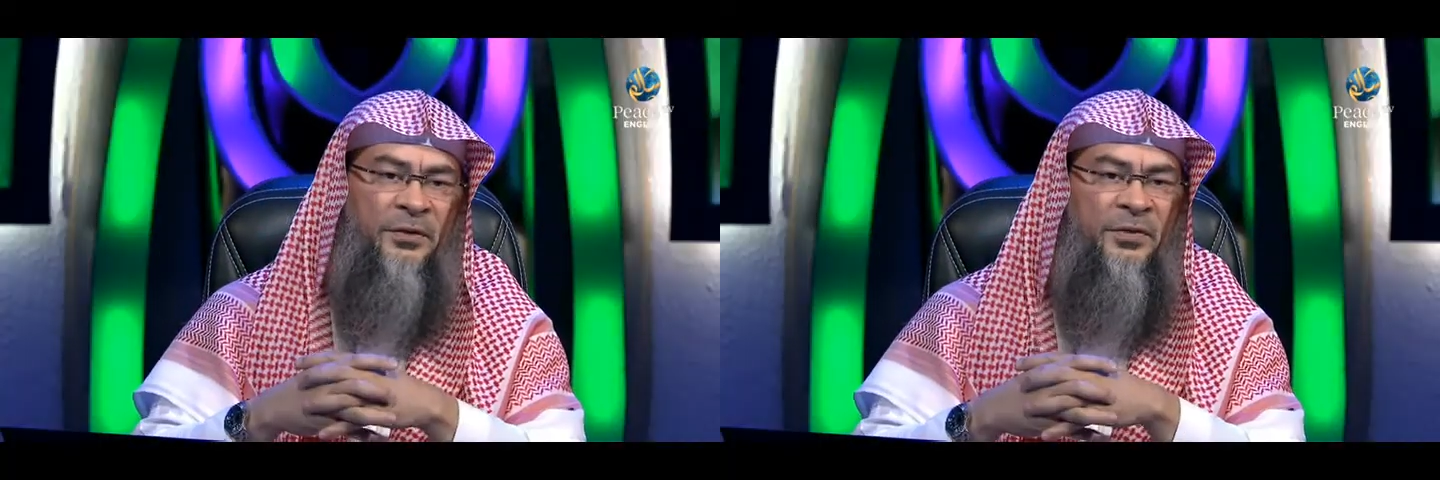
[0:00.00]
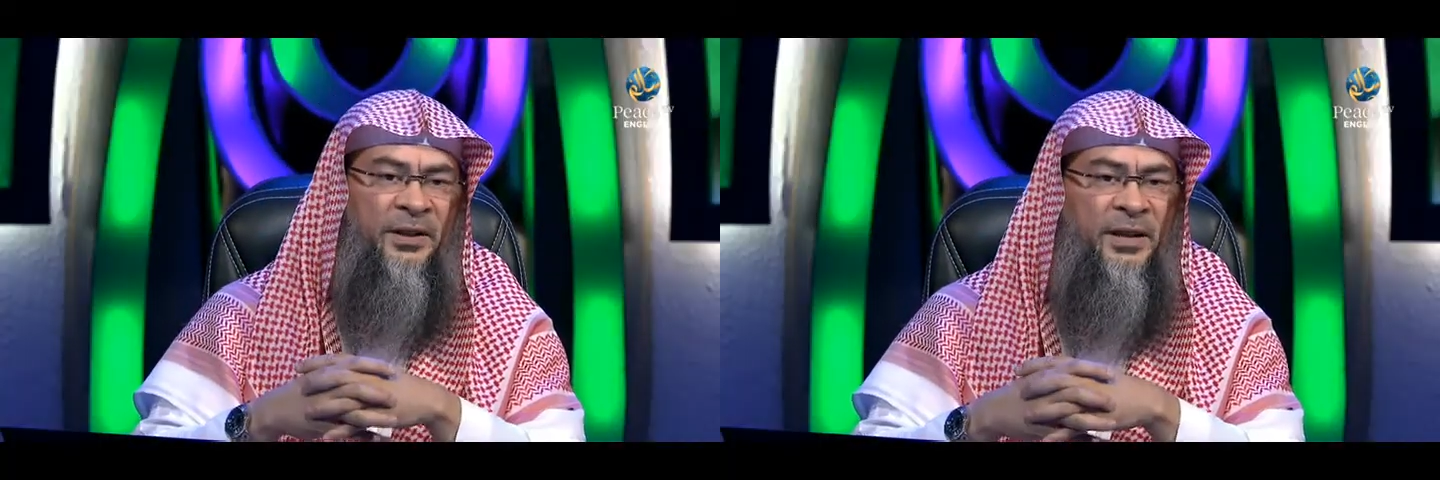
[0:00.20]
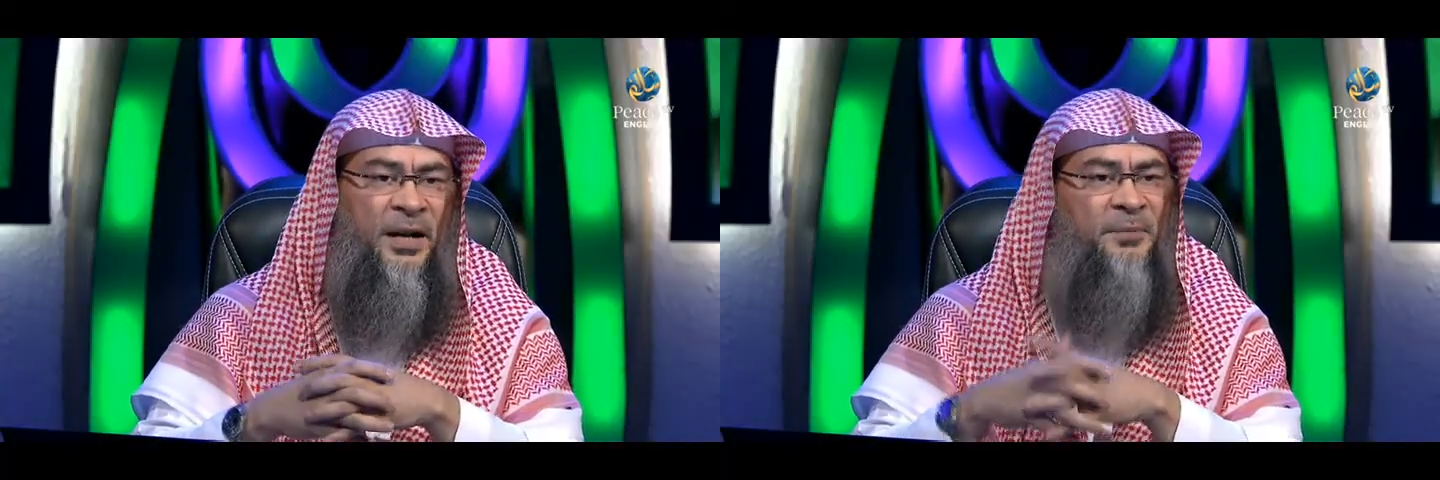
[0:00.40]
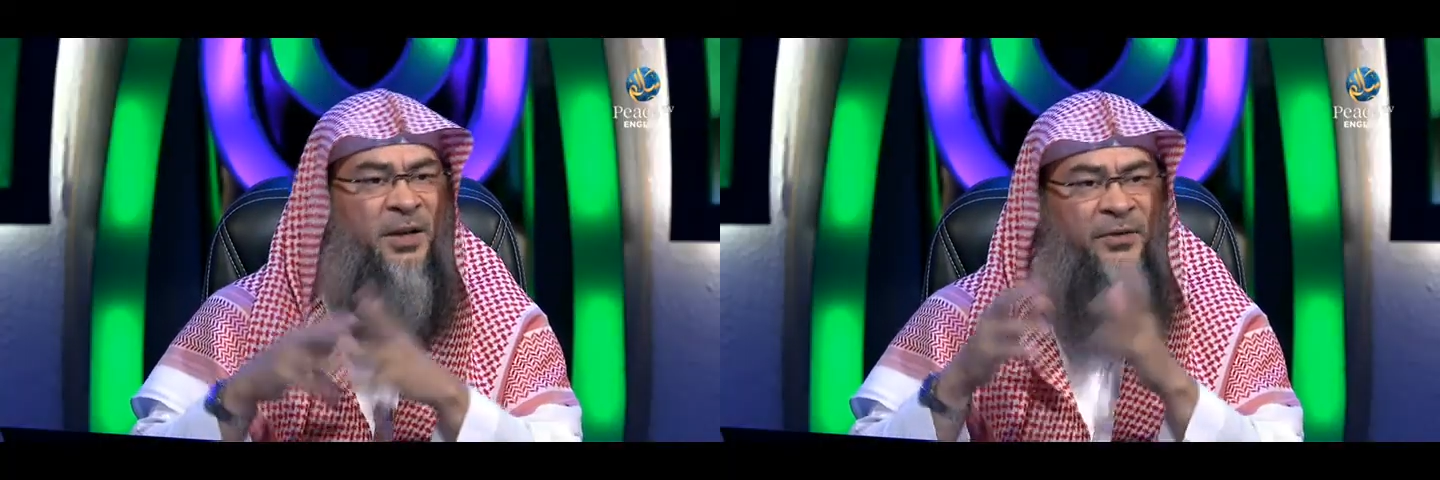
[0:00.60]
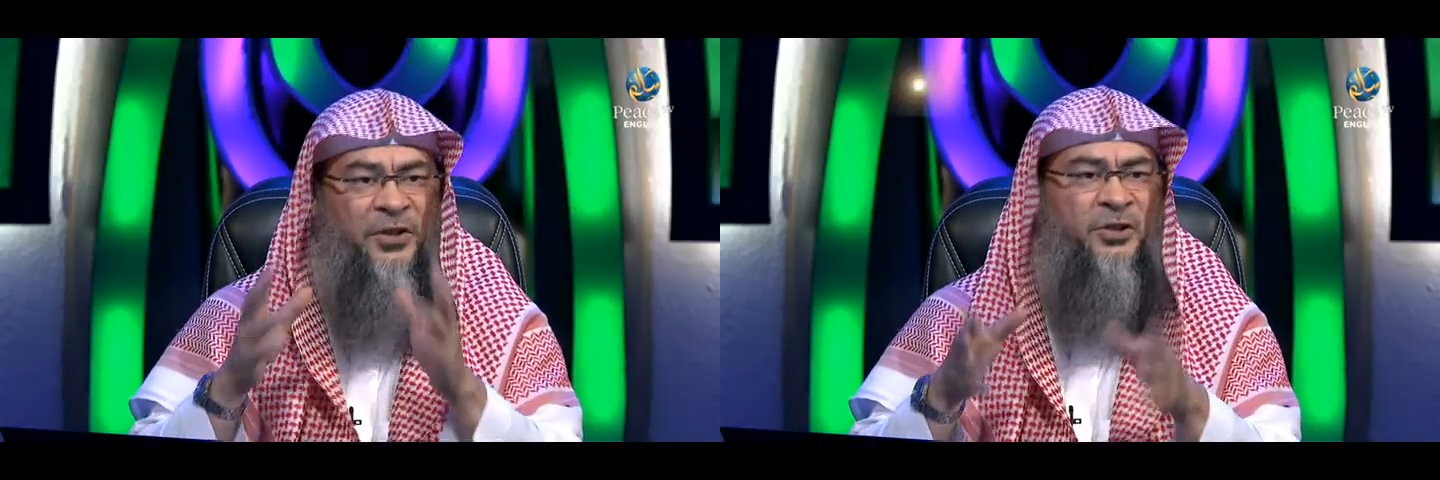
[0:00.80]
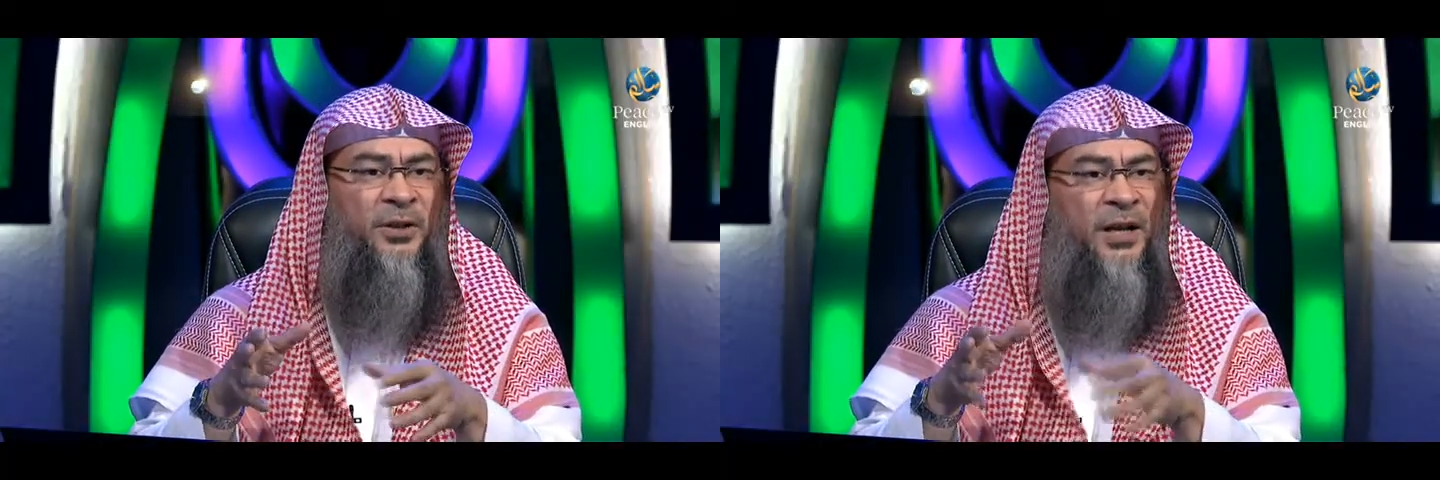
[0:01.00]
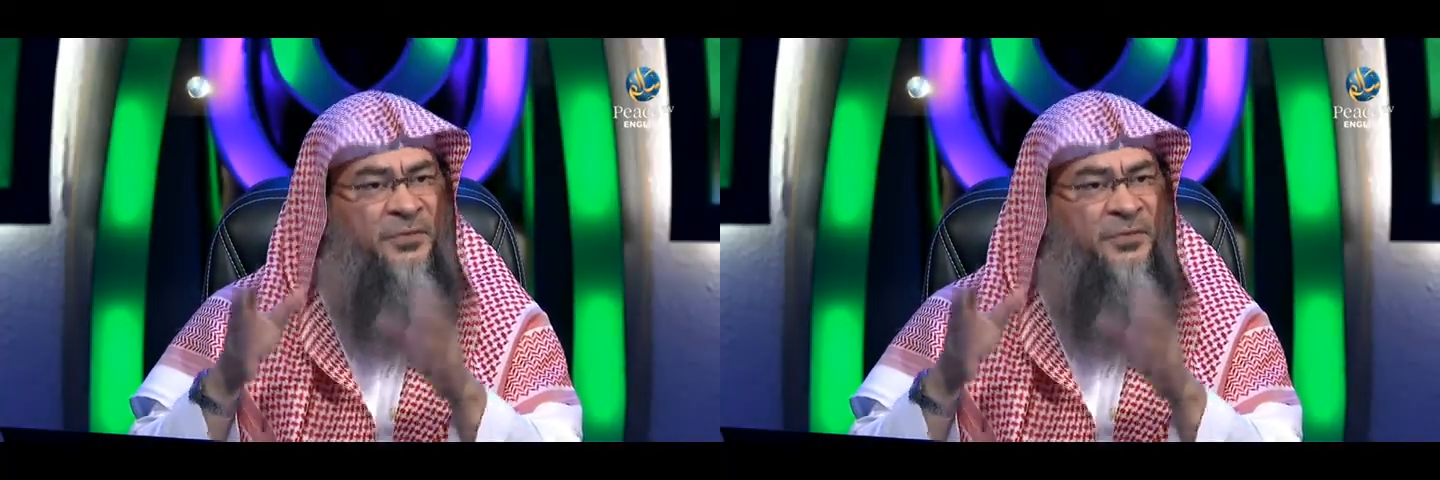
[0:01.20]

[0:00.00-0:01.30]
every day I pray Fajr,